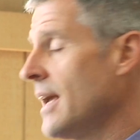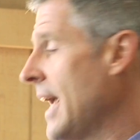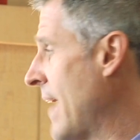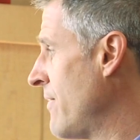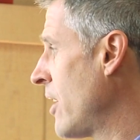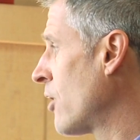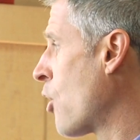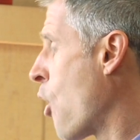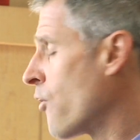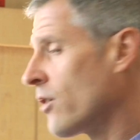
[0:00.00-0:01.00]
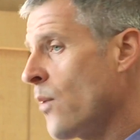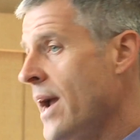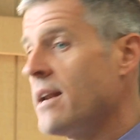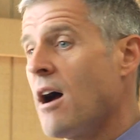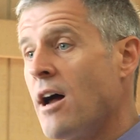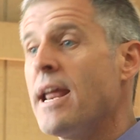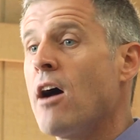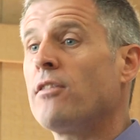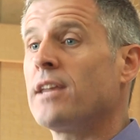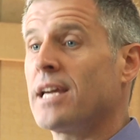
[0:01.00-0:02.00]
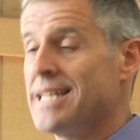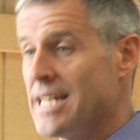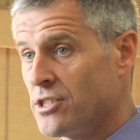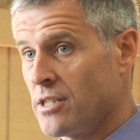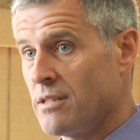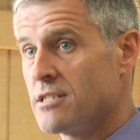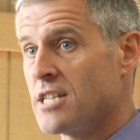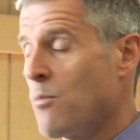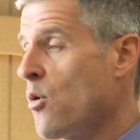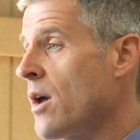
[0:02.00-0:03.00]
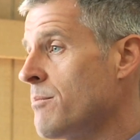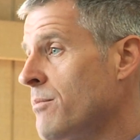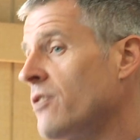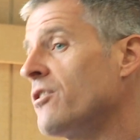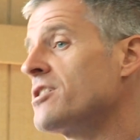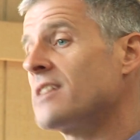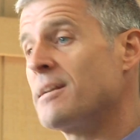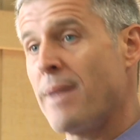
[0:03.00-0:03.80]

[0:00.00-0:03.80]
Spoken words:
And their overweight, unhealthy condition somewhat perversely